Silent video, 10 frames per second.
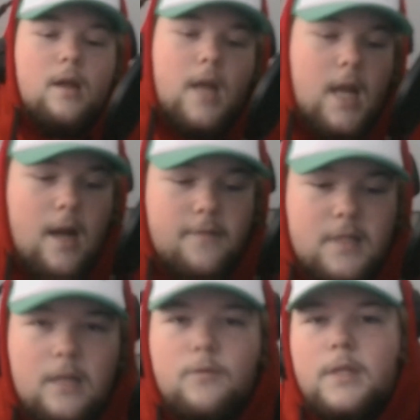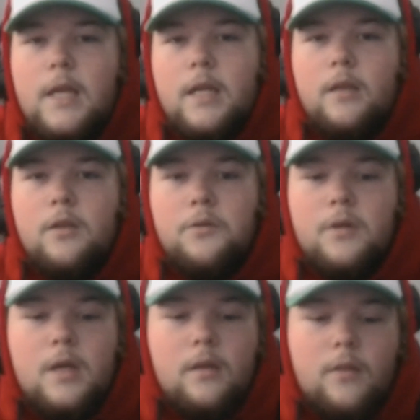and I've seen what they could do.
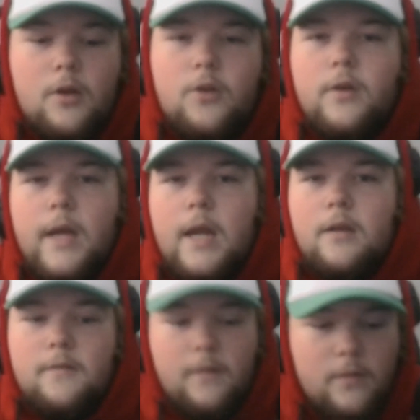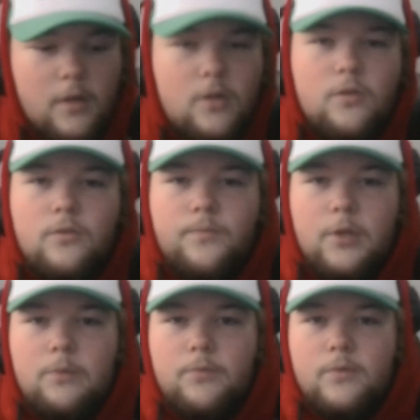They're creative, they're cool
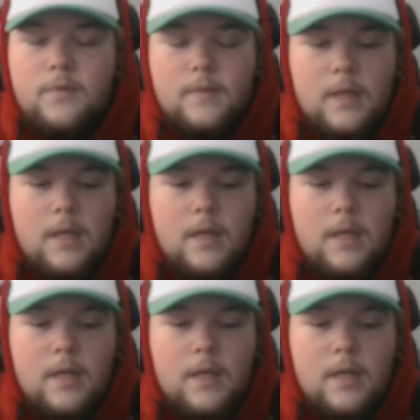peoples,